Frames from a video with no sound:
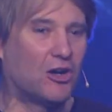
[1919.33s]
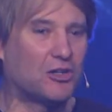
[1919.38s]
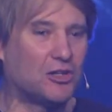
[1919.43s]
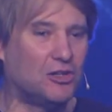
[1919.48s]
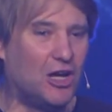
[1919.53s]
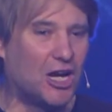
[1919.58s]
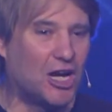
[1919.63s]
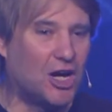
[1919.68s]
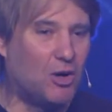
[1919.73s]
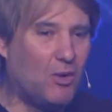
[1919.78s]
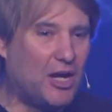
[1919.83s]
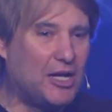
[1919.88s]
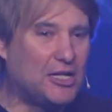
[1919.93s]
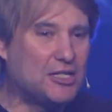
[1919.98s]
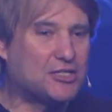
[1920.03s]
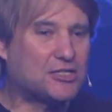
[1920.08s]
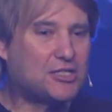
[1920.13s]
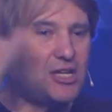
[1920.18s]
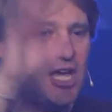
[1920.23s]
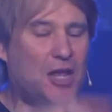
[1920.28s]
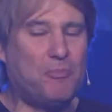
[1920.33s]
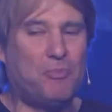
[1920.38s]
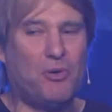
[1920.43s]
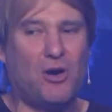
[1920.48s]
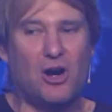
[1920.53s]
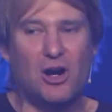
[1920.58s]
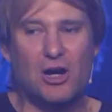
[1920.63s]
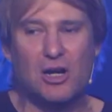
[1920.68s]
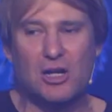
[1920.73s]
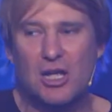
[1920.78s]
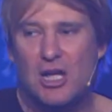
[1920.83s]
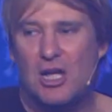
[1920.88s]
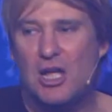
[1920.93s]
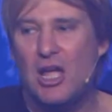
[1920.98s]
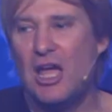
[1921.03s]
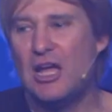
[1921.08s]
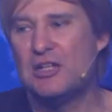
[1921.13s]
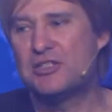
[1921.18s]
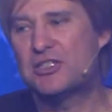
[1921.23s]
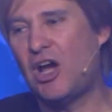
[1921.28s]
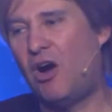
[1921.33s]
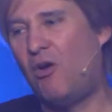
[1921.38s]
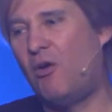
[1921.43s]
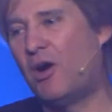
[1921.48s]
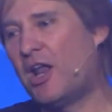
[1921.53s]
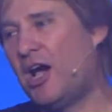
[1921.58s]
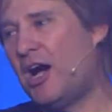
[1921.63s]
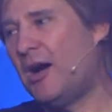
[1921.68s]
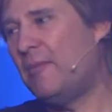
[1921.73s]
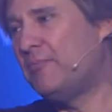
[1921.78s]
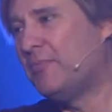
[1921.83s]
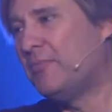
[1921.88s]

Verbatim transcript: the long-awaited skate park. It's going up.